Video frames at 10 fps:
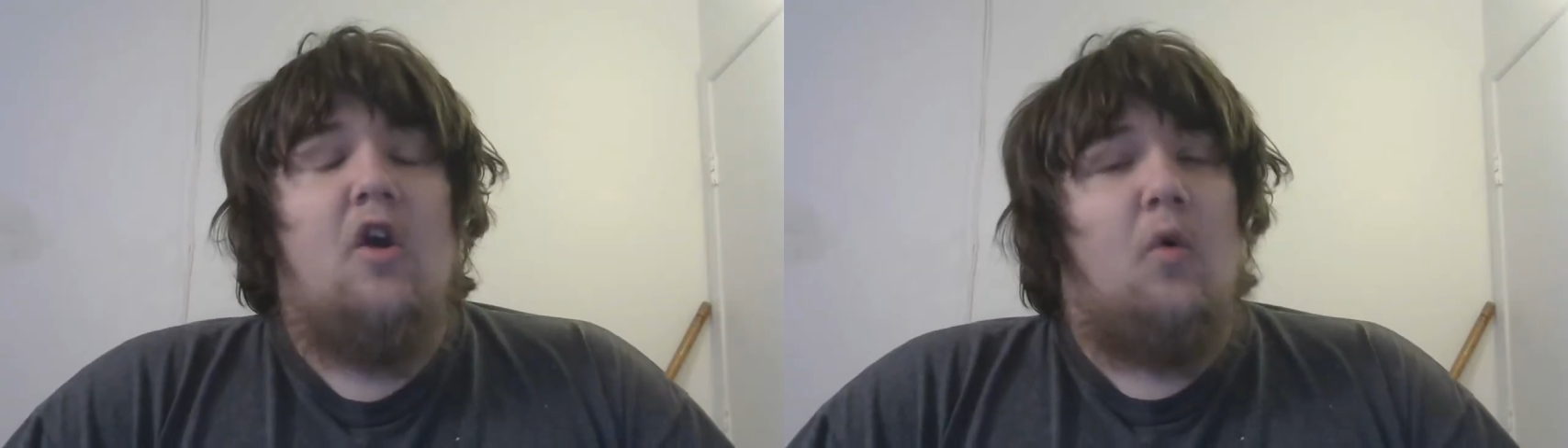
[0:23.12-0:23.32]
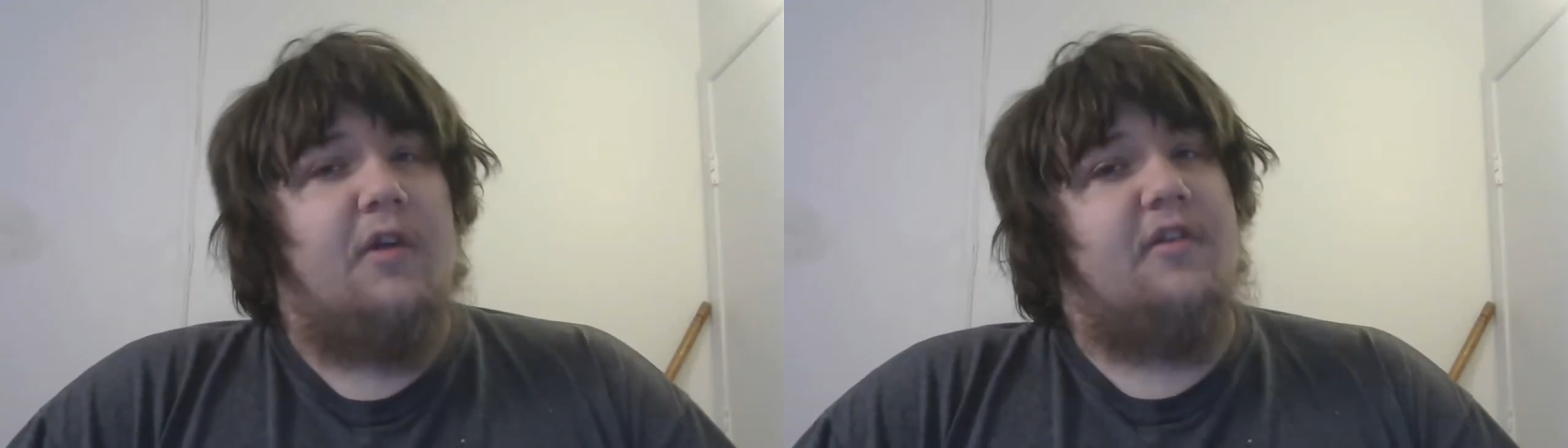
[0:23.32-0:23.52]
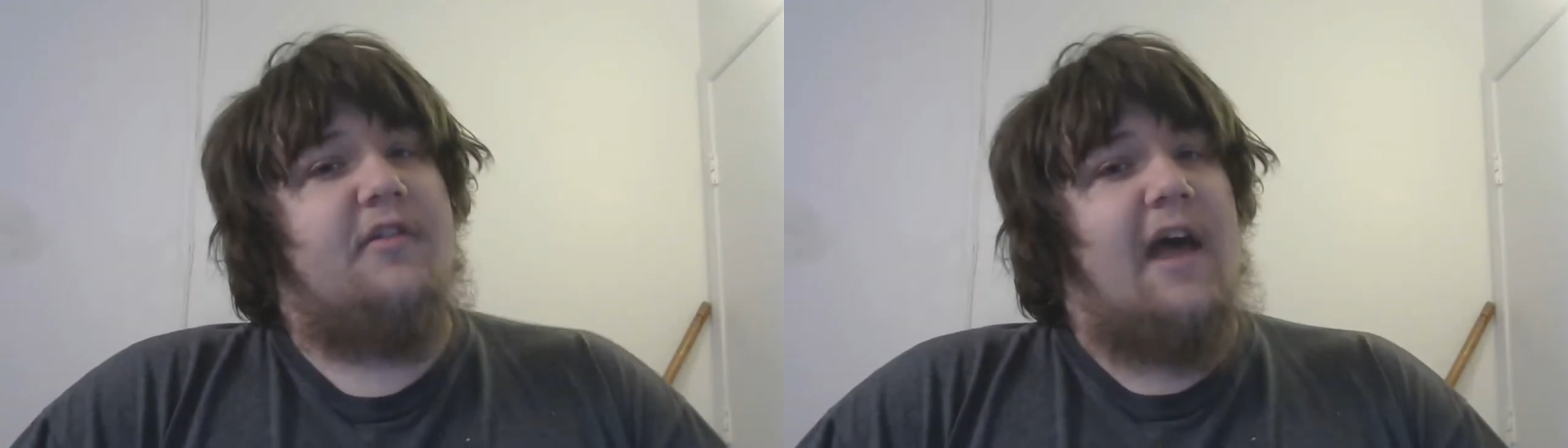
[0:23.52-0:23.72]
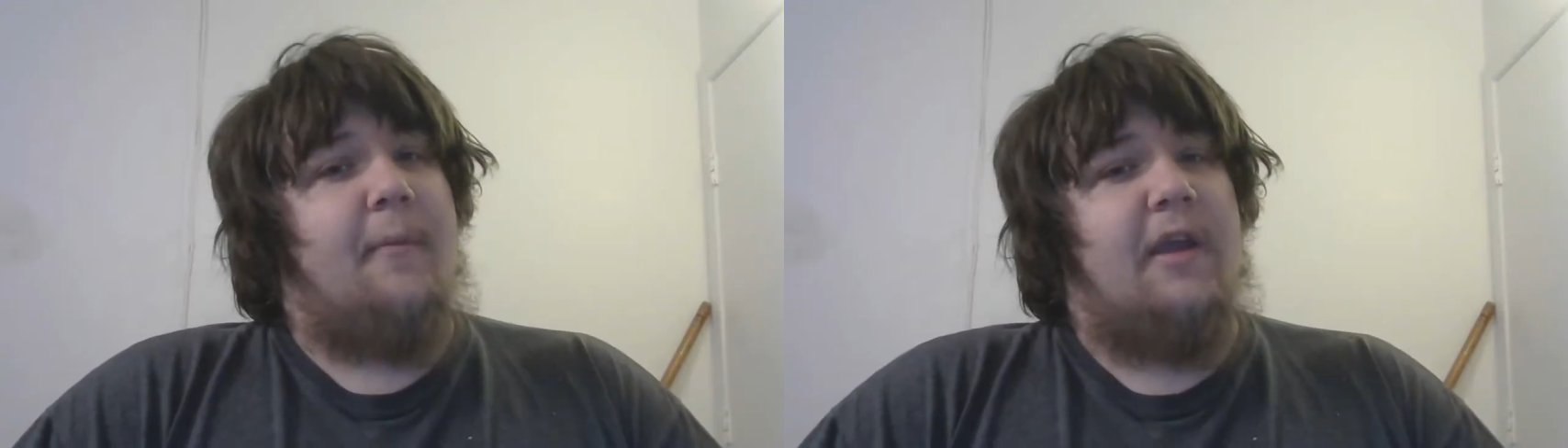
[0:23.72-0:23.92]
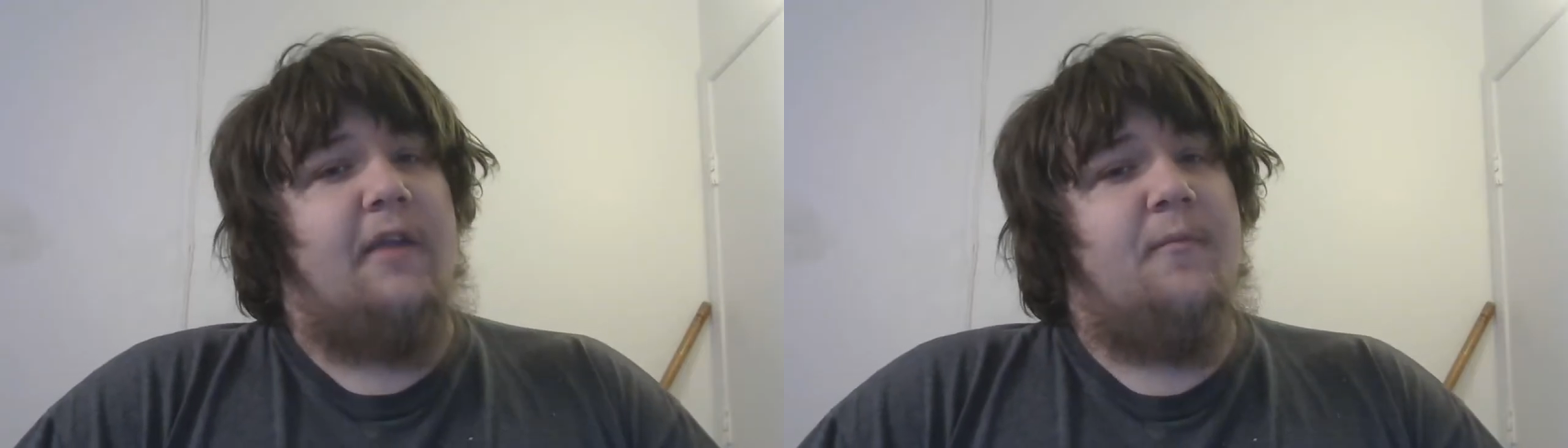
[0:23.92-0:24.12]
What does
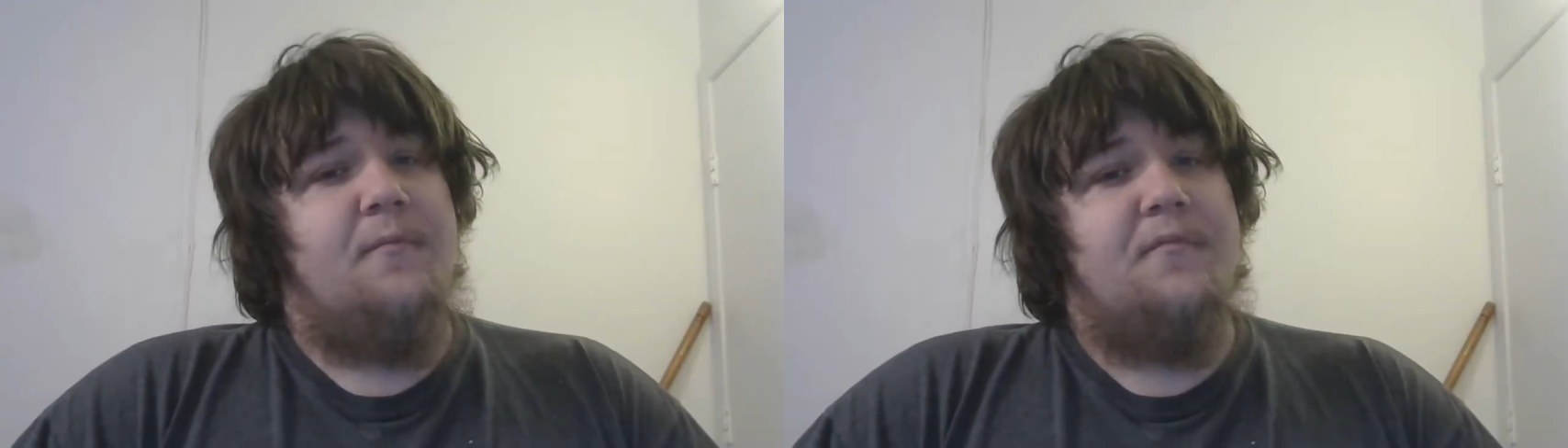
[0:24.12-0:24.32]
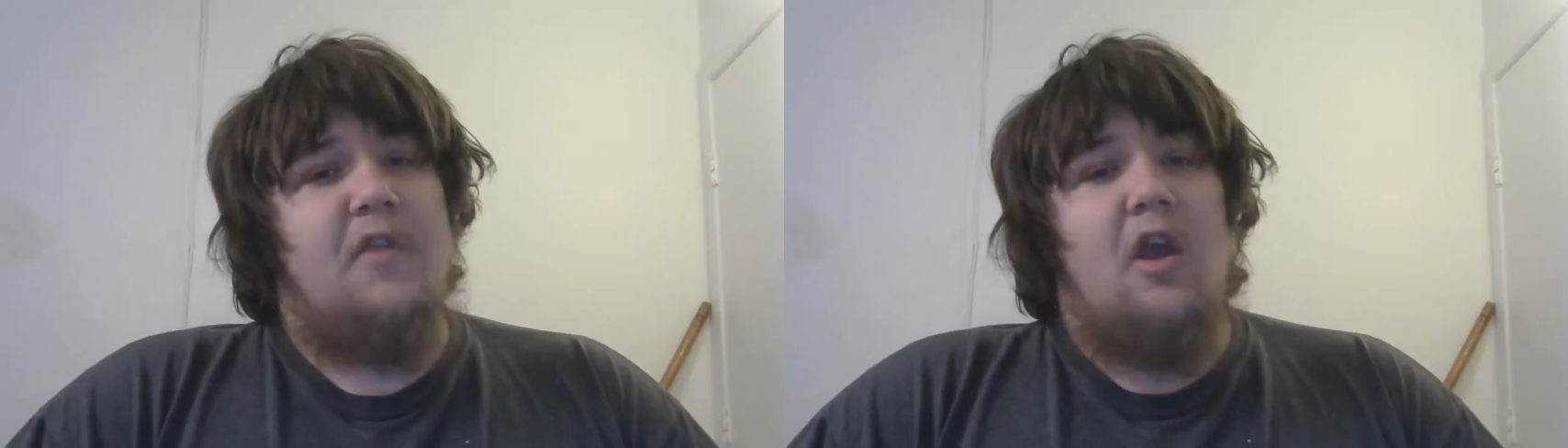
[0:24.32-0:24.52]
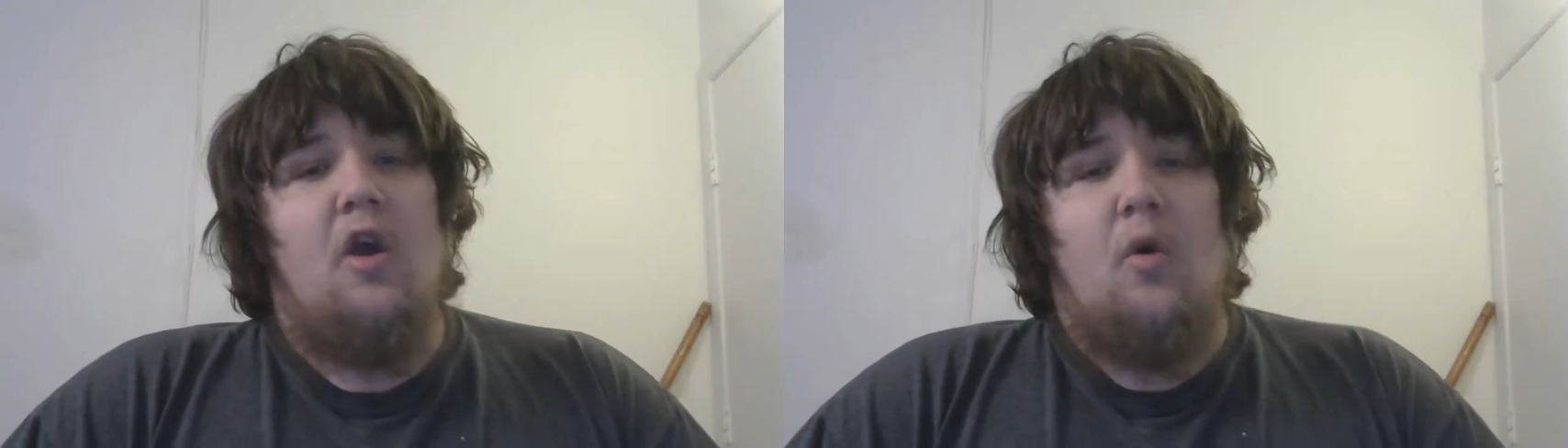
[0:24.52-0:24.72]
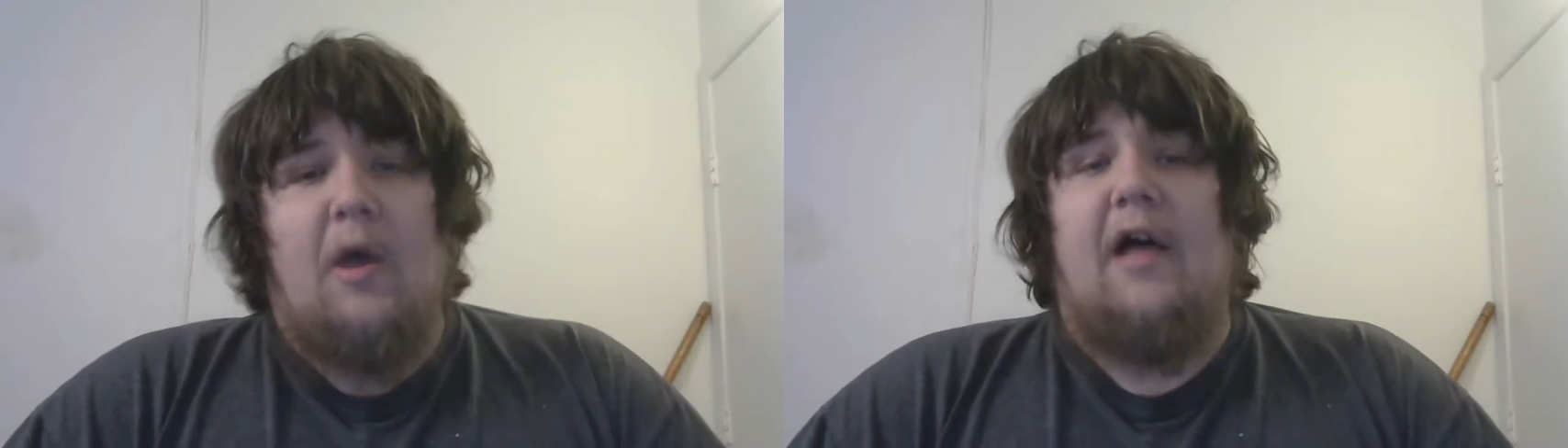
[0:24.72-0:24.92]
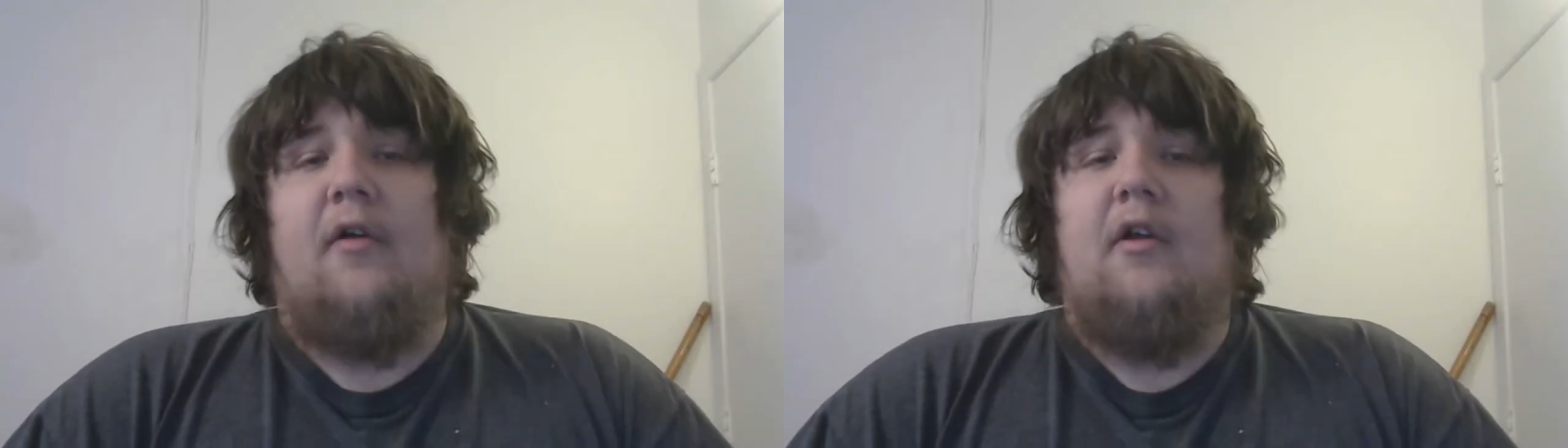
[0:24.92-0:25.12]
that mean?
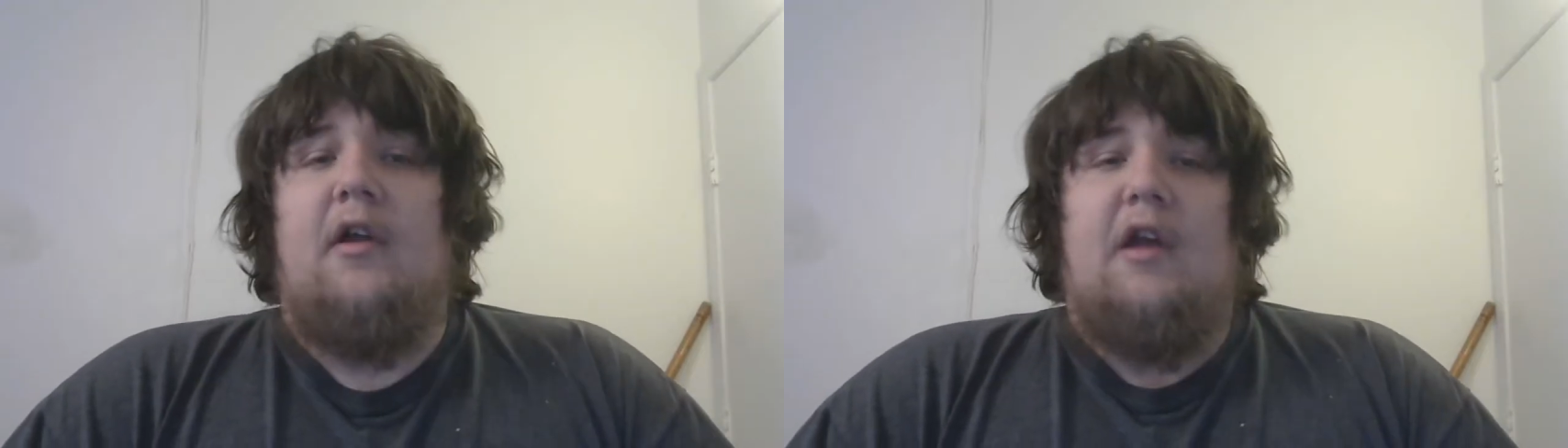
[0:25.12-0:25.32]
Well,